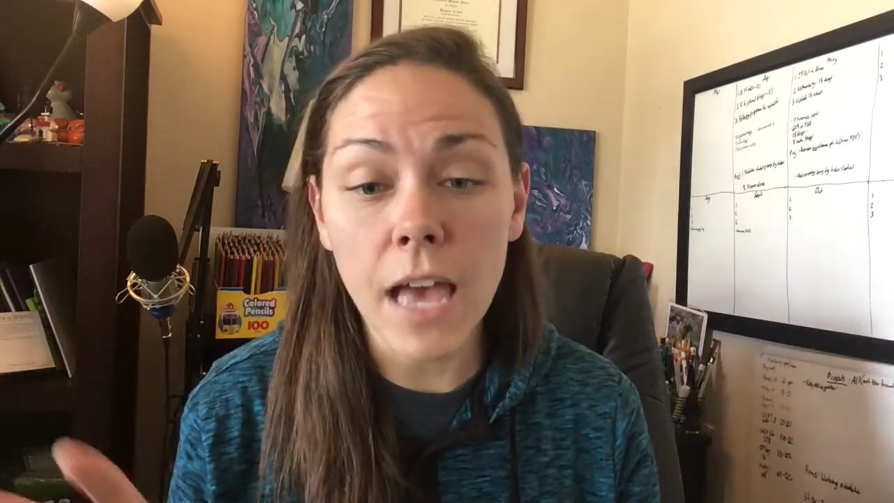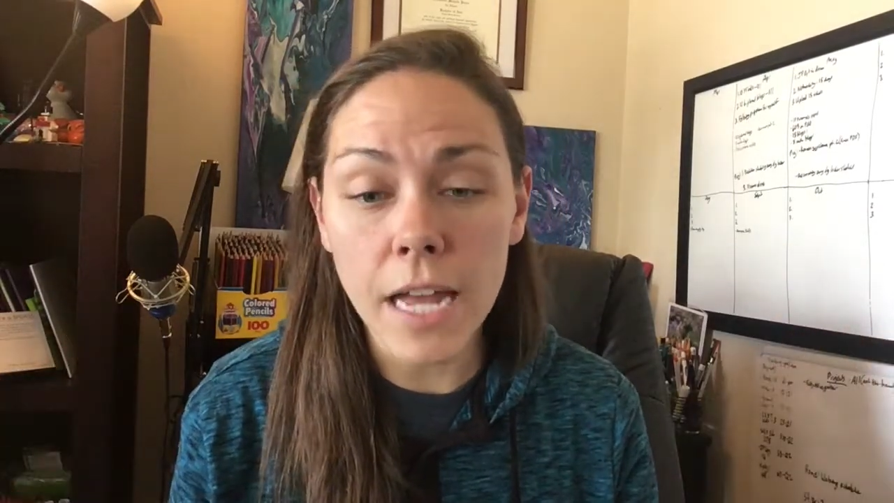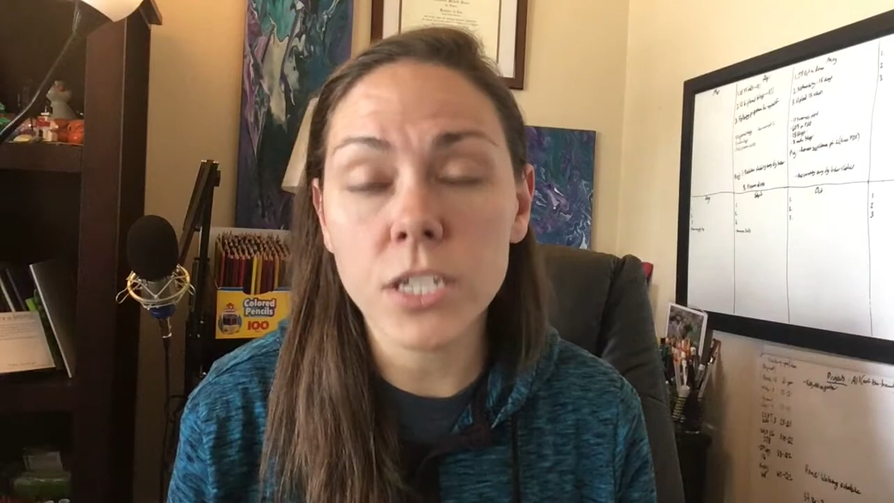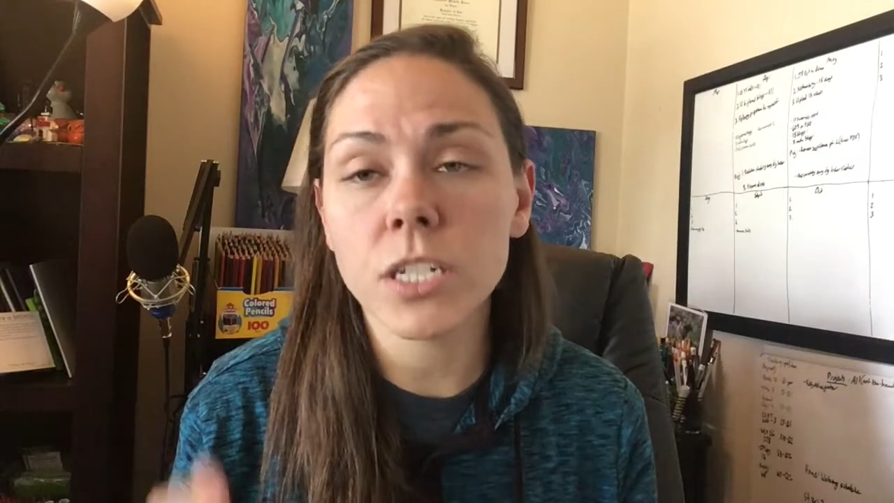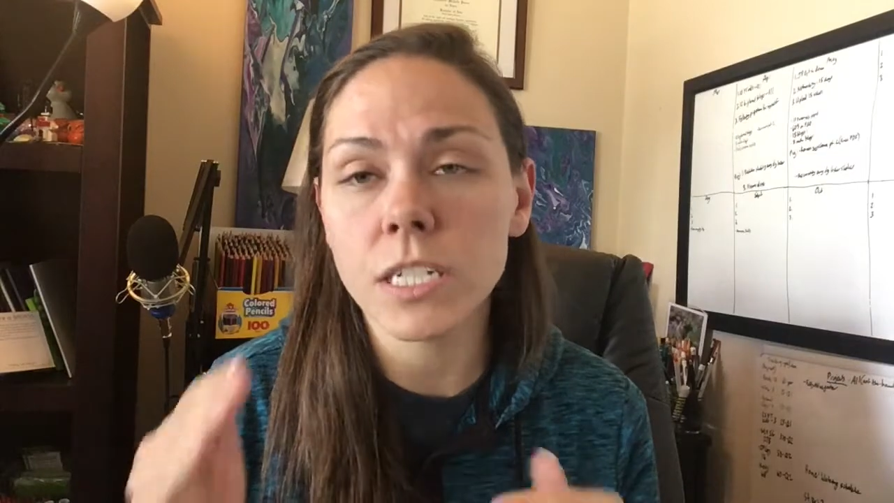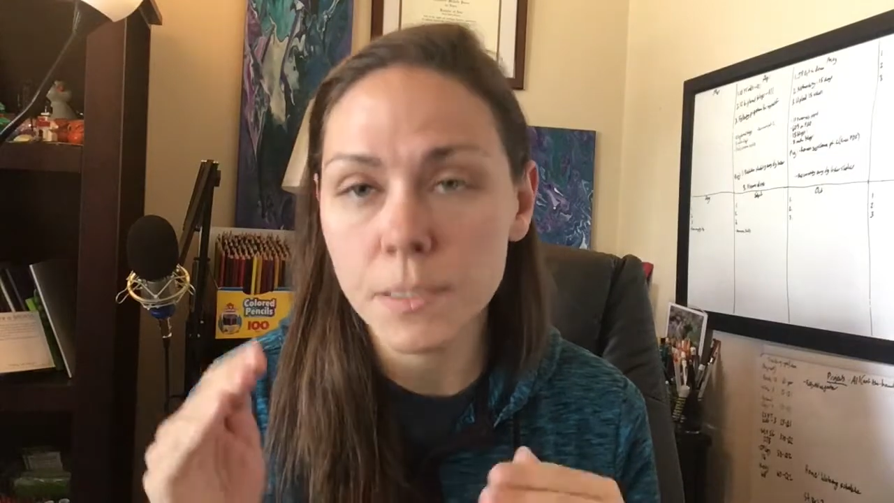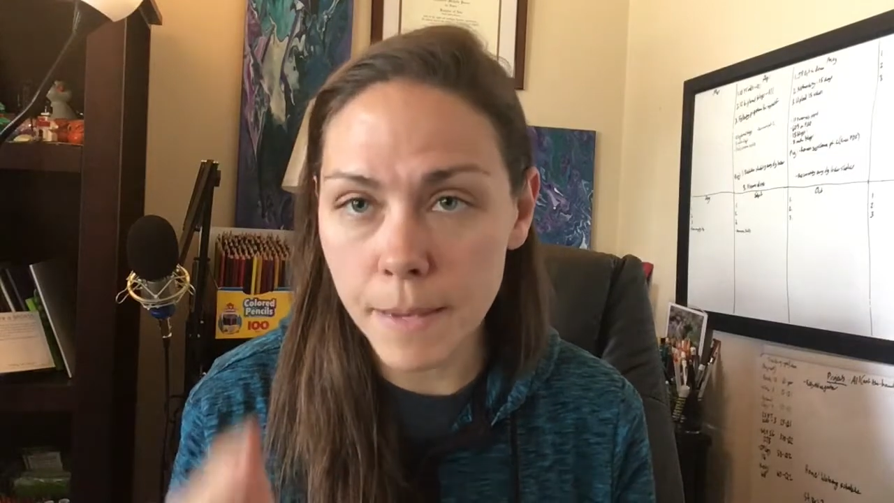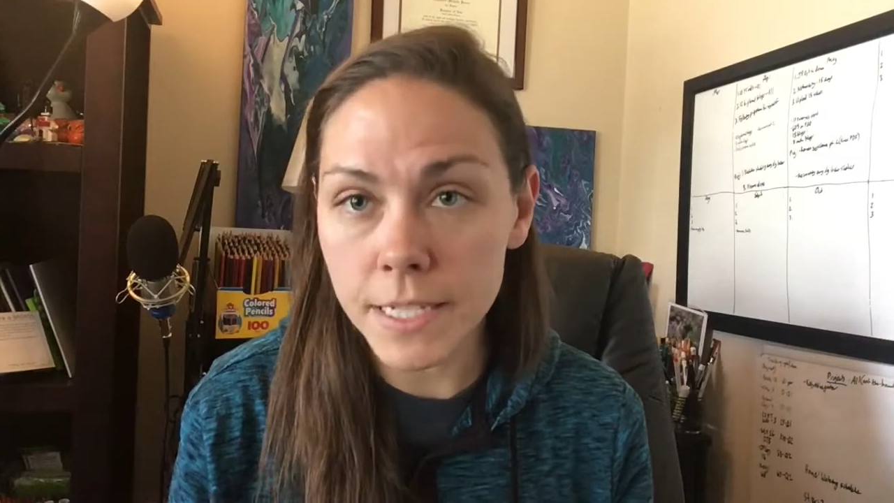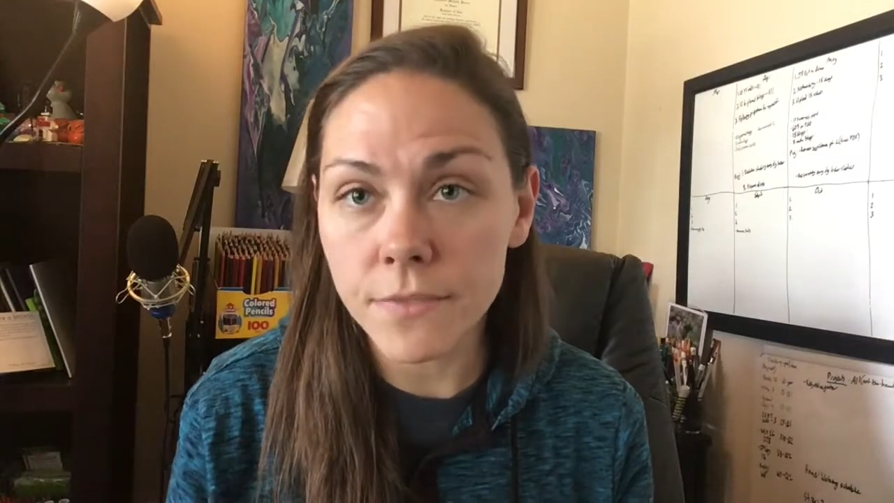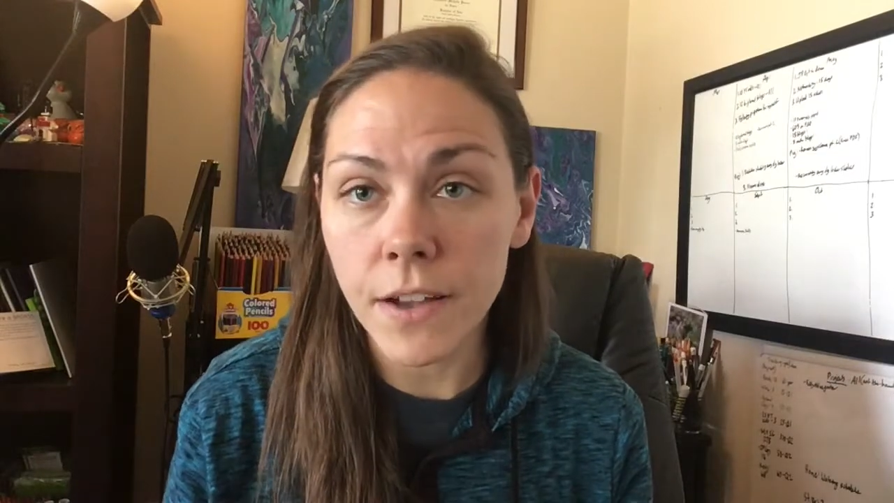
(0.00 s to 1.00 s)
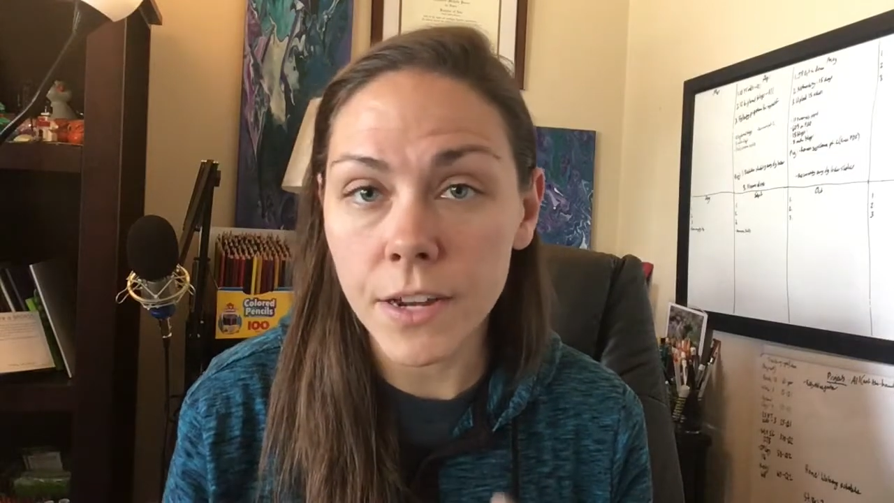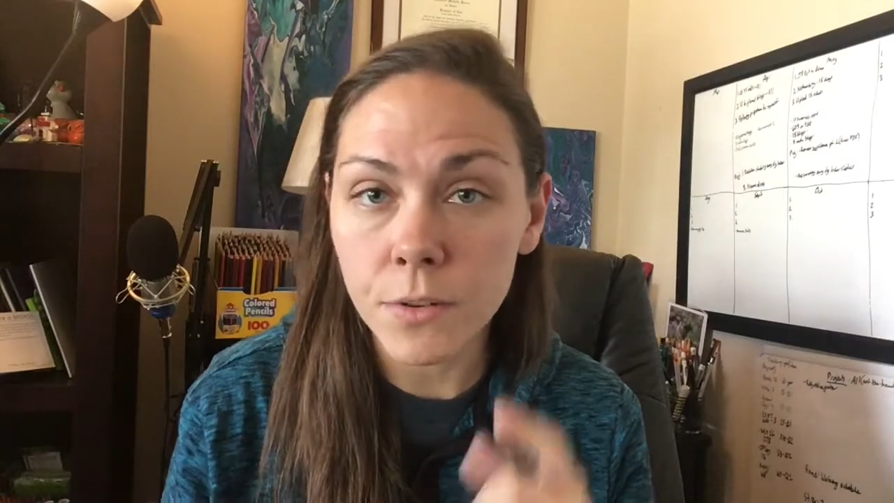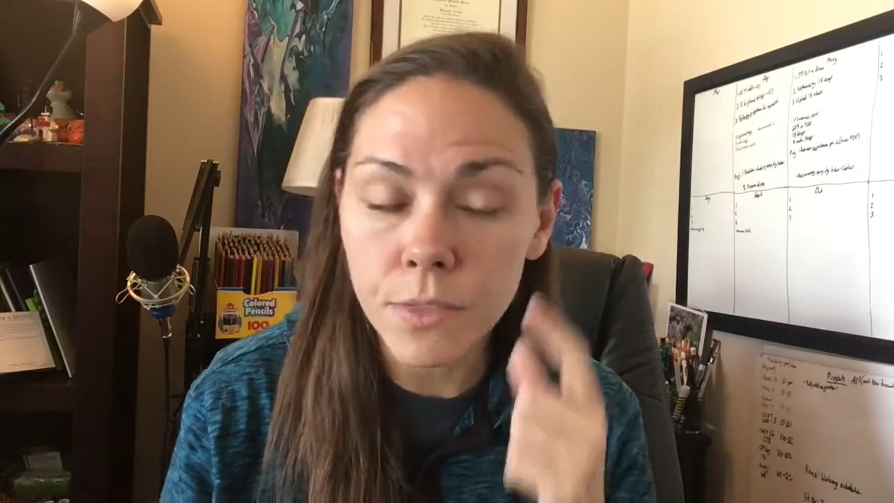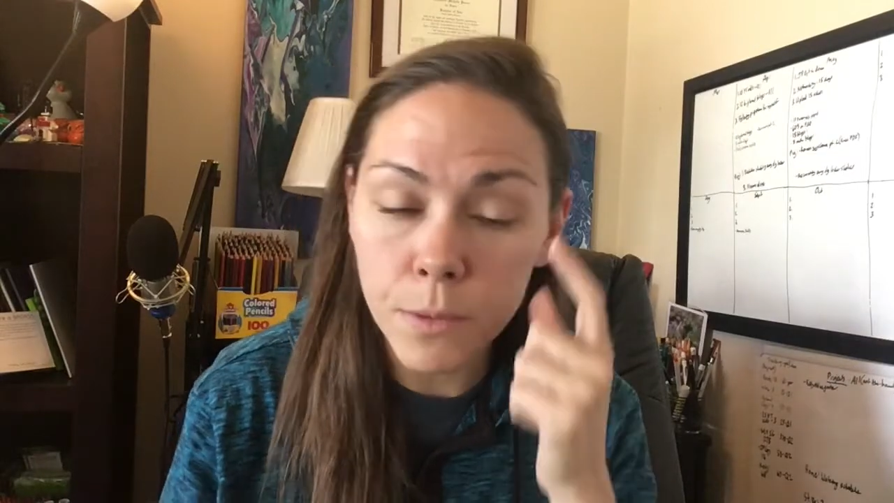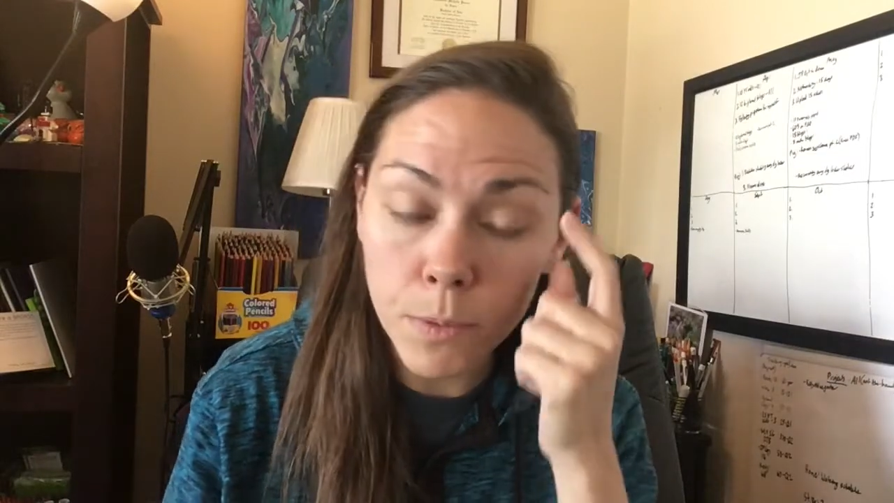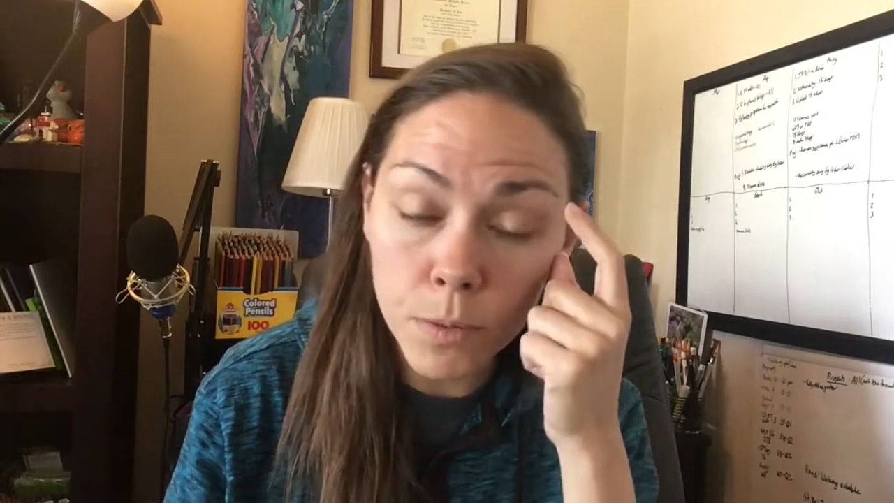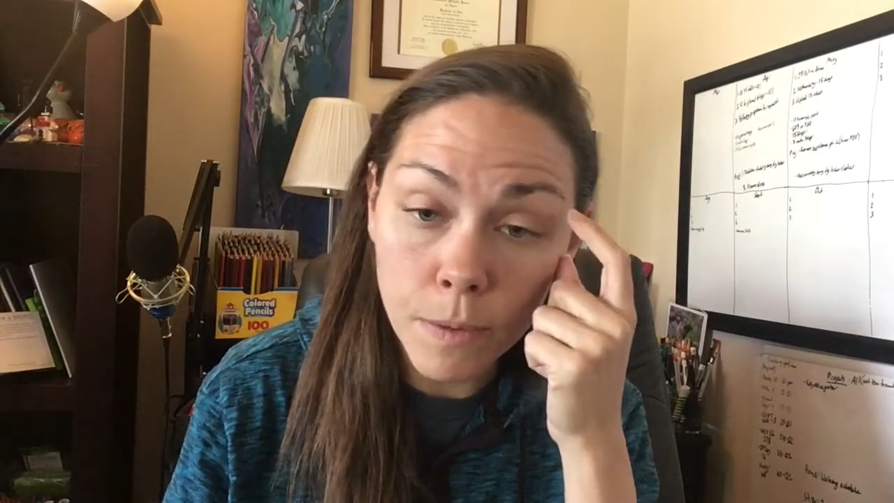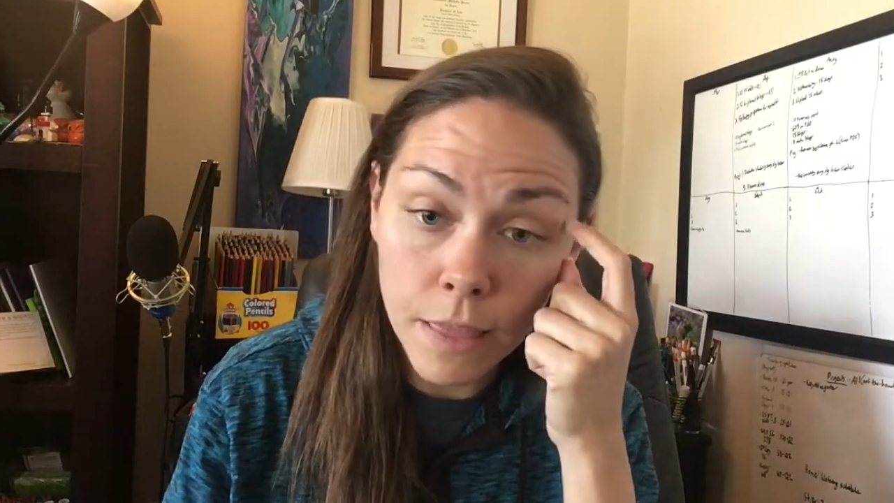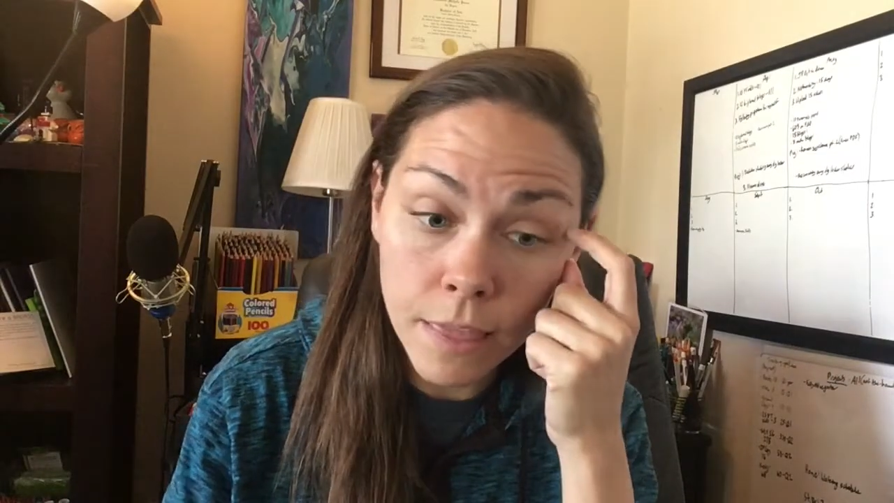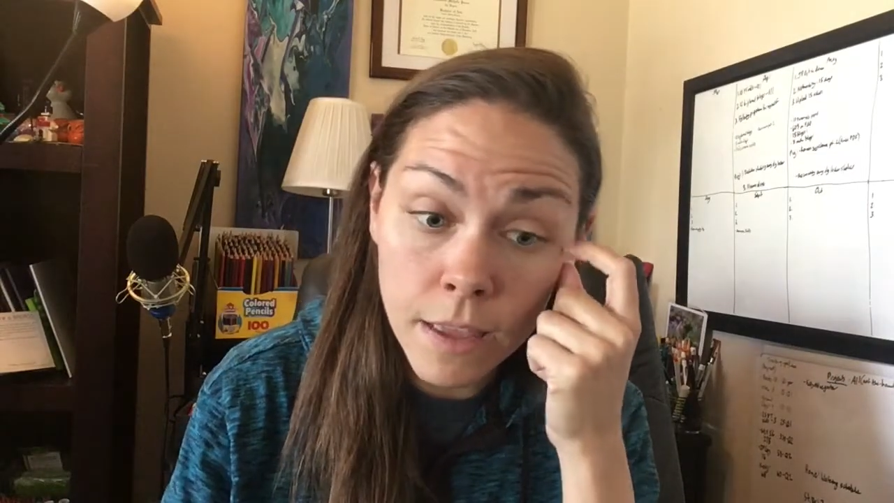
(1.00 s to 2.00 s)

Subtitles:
actually specifying who they work with.